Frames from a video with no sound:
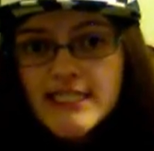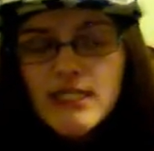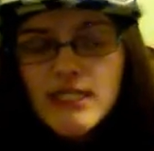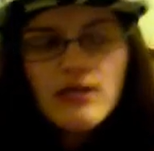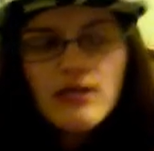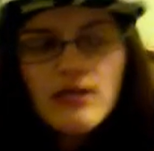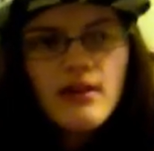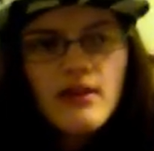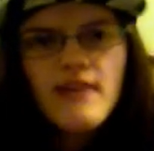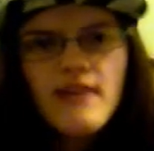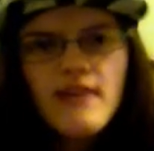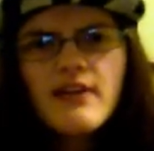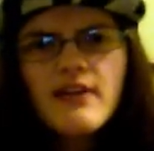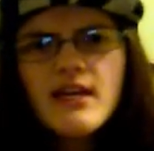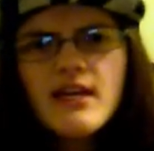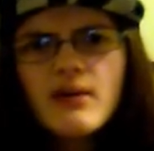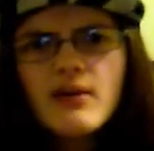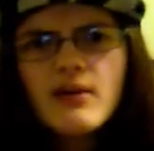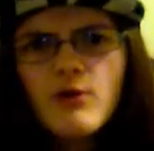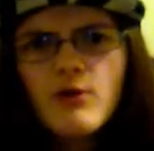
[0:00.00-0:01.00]
Like if I get
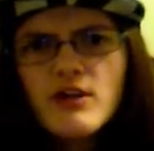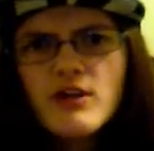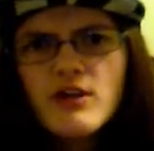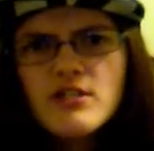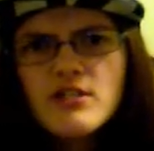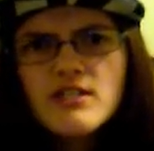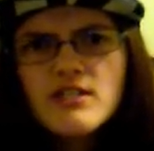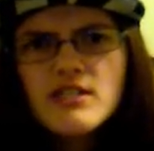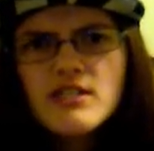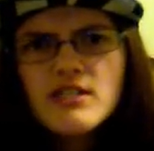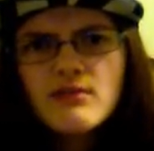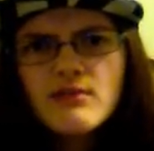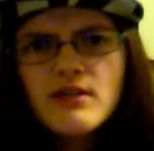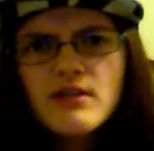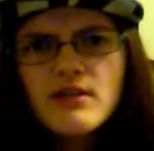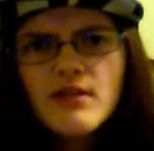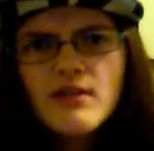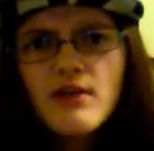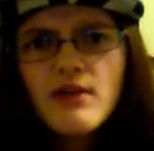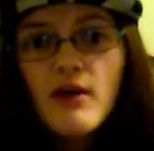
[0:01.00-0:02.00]
a crush on someone,
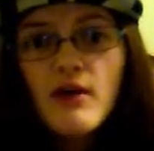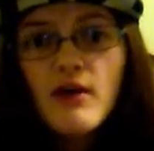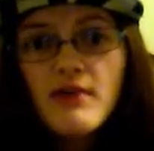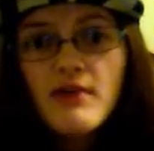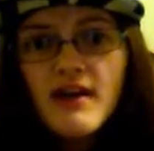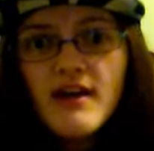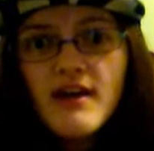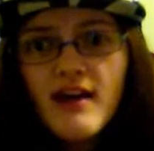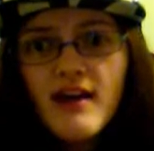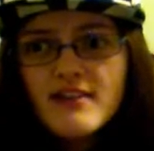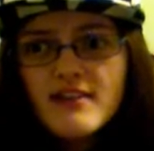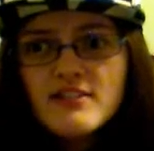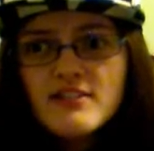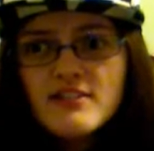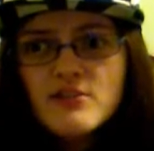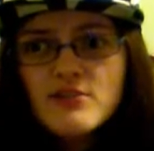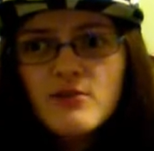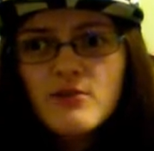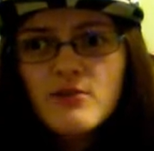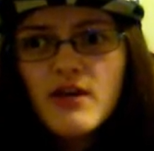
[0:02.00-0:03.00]
I'm like, oh my god, this
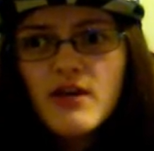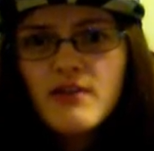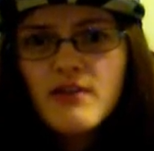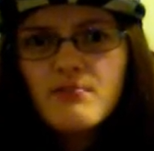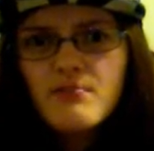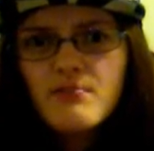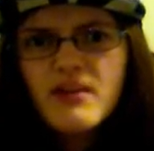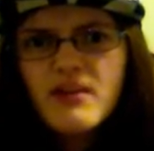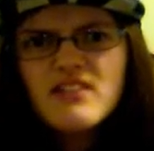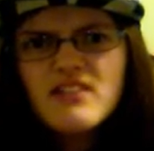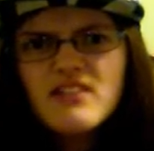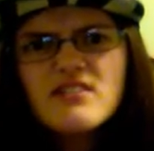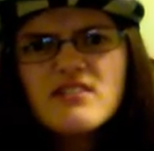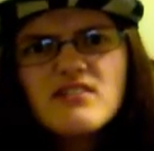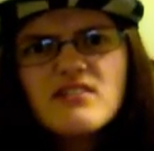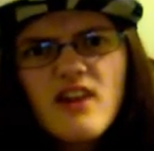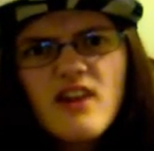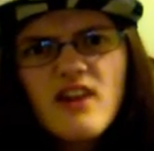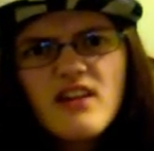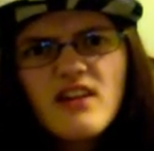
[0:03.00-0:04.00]
is great, but it
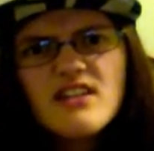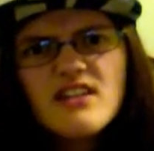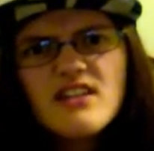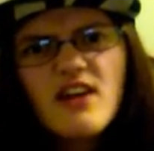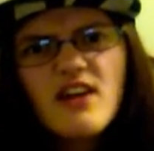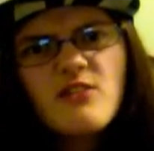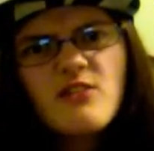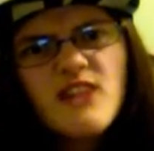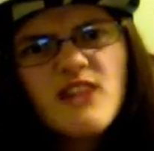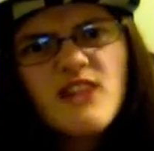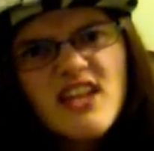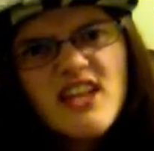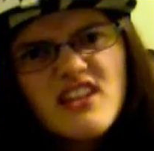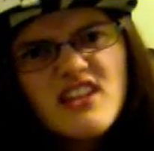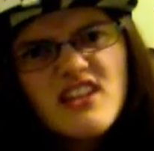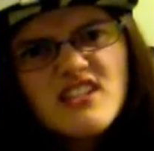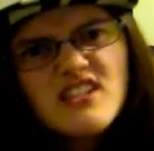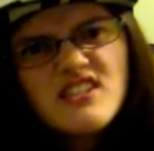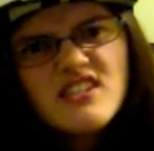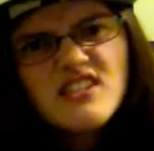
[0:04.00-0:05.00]
sucks. I don't like
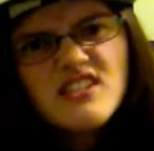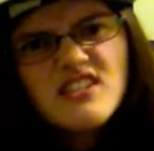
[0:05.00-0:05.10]
this.